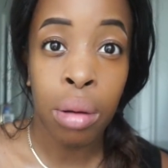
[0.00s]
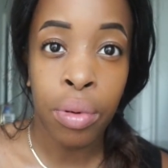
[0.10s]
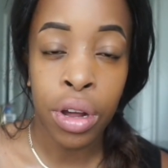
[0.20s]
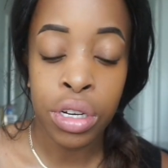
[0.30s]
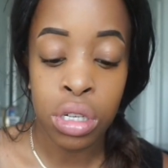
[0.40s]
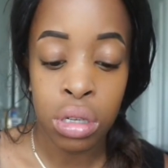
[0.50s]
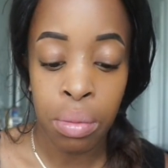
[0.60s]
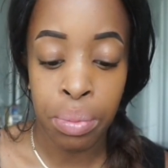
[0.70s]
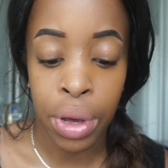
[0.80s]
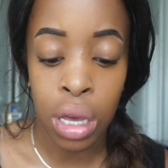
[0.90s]
brush,
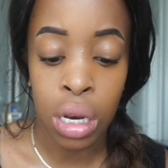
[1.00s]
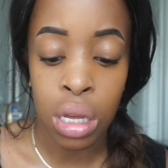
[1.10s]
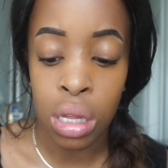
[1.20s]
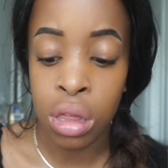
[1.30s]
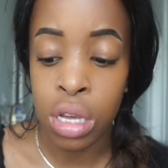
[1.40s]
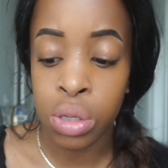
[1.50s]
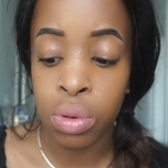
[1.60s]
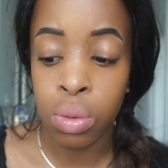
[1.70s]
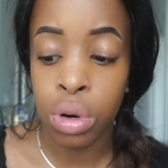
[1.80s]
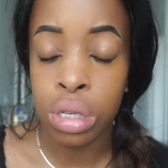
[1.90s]
but this
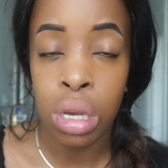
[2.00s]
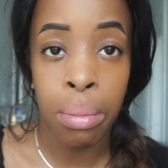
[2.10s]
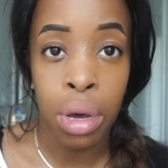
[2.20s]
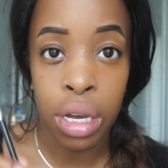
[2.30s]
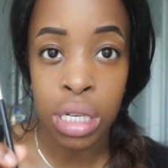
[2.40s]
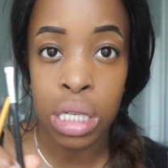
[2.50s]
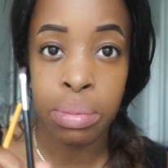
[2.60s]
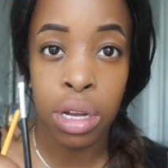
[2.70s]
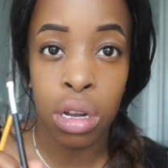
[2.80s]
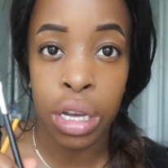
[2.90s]
one works a million times
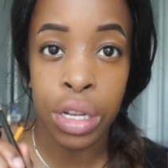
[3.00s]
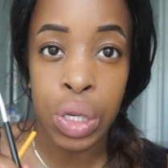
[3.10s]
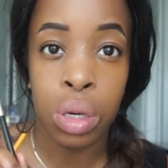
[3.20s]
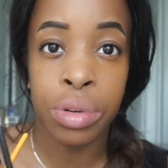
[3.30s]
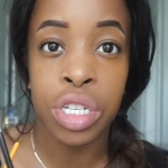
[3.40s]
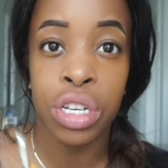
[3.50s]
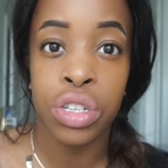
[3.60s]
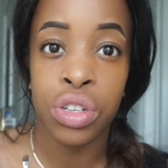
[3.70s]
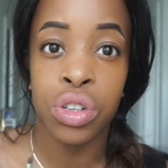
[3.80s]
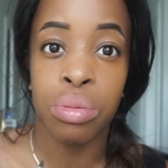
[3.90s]
better. Like, it's so much
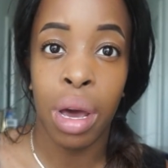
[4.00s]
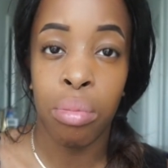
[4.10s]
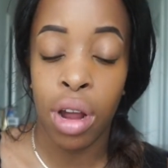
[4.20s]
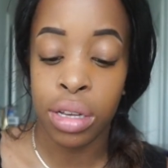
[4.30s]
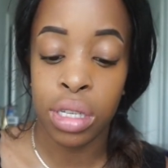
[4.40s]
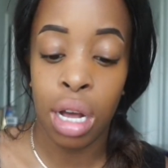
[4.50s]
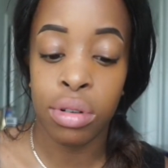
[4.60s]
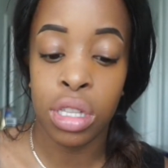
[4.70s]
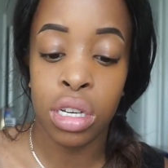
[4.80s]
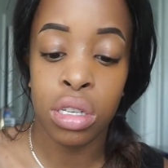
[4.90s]
easier to do my brows now
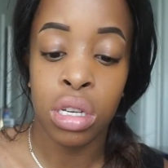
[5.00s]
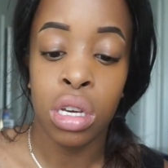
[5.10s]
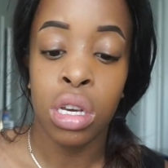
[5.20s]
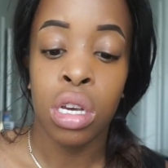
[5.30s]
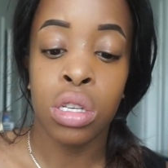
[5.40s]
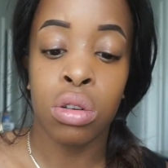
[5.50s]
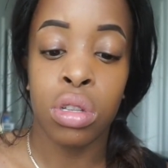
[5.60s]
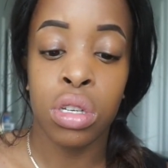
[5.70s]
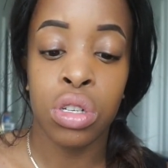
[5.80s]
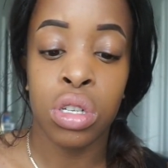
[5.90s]
with this. So
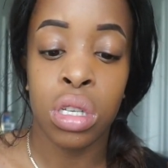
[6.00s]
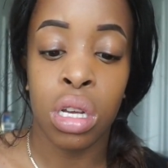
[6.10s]
this is just